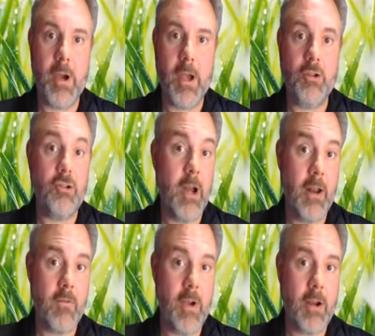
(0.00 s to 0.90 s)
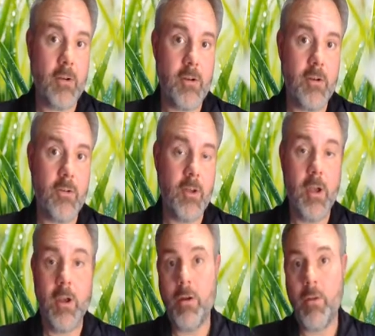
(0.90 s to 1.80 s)
by genetic factors
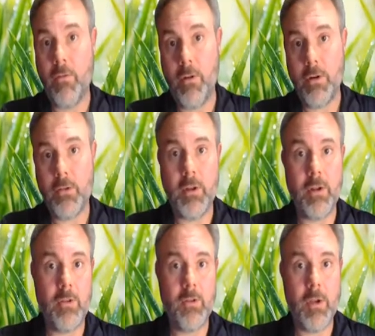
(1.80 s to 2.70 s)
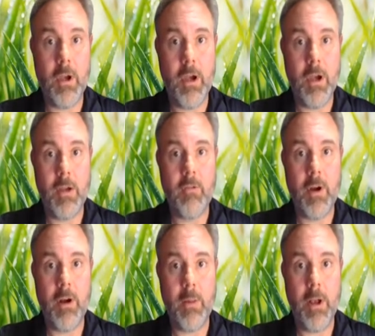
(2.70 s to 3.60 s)
versus
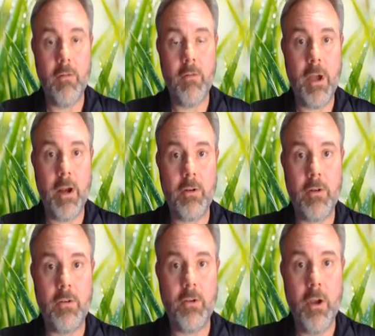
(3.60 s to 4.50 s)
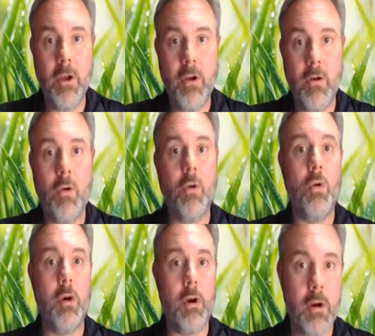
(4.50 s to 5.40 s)
environmental factors,
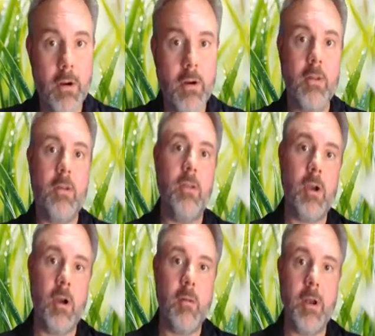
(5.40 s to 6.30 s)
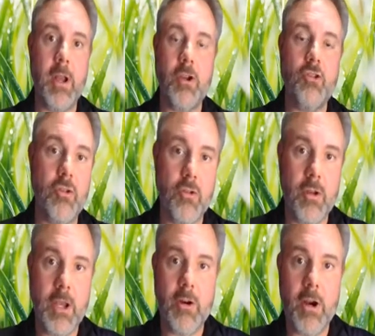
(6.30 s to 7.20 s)
or the combination
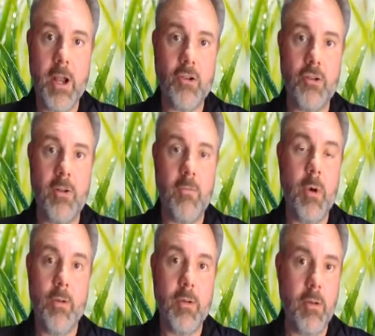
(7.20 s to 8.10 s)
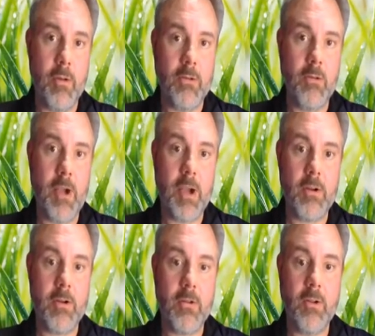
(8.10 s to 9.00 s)
or the interaction of both of those
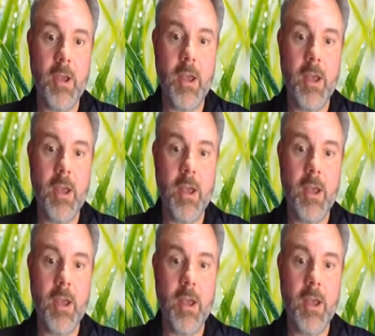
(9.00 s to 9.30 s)
factors.